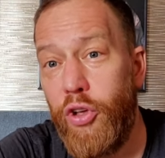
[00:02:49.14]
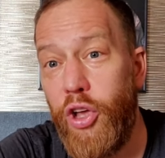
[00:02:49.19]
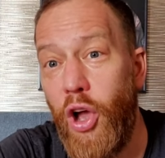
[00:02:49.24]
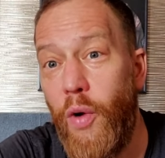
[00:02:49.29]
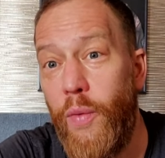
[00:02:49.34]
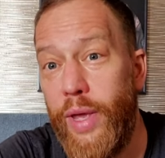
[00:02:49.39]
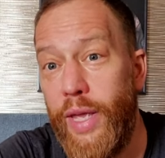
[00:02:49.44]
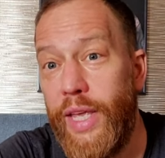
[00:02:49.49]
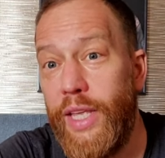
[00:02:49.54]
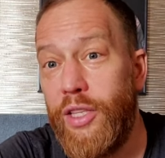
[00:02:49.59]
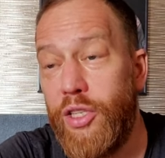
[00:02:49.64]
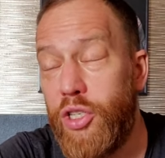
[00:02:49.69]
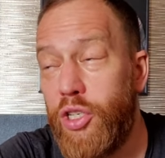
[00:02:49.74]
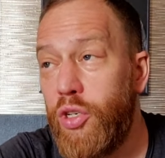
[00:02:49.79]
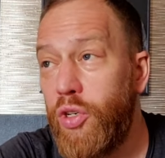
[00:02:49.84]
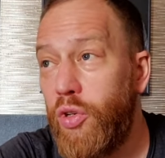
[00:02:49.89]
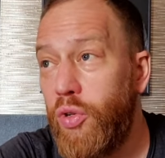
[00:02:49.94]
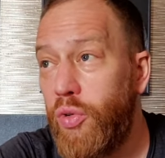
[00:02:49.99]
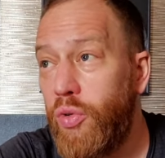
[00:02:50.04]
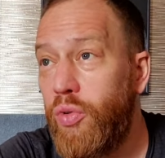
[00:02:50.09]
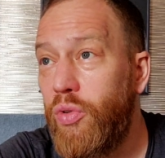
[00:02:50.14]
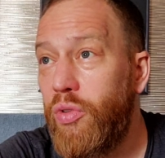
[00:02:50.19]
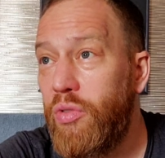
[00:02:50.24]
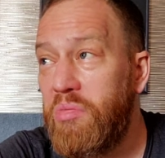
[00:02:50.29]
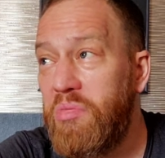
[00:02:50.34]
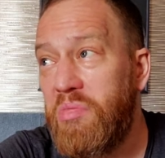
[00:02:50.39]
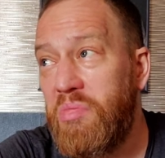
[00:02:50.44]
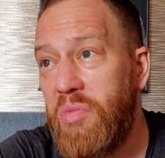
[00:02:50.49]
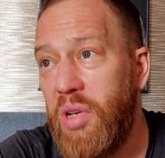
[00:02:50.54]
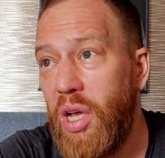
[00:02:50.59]
you're going into
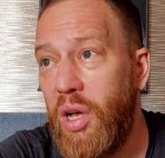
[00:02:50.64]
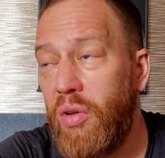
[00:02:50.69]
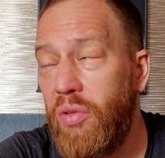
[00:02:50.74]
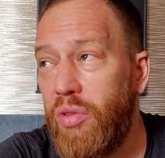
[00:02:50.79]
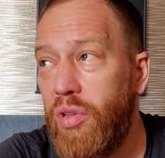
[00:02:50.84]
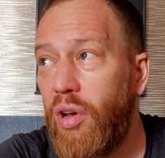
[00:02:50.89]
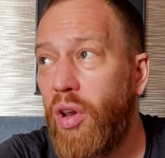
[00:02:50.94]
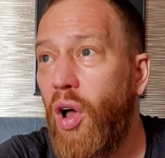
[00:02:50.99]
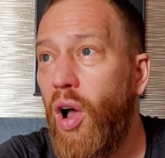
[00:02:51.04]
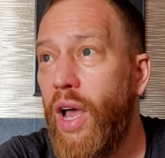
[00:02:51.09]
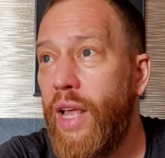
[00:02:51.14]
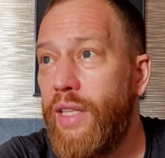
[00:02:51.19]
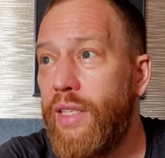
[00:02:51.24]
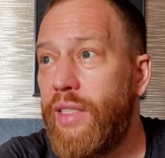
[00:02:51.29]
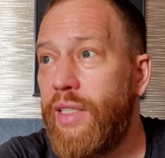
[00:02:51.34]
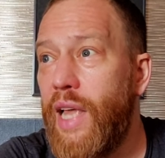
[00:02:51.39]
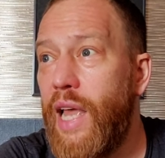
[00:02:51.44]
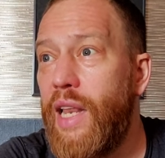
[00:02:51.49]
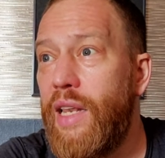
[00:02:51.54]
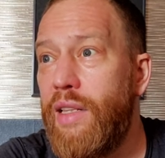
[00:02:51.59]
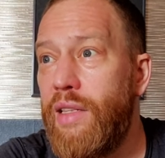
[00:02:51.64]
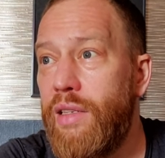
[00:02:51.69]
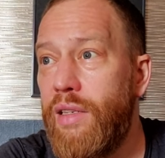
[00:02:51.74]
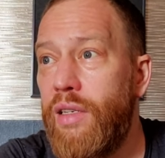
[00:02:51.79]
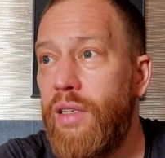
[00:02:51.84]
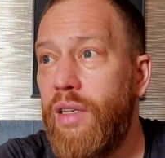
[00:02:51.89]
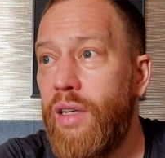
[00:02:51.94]
you know the lion's den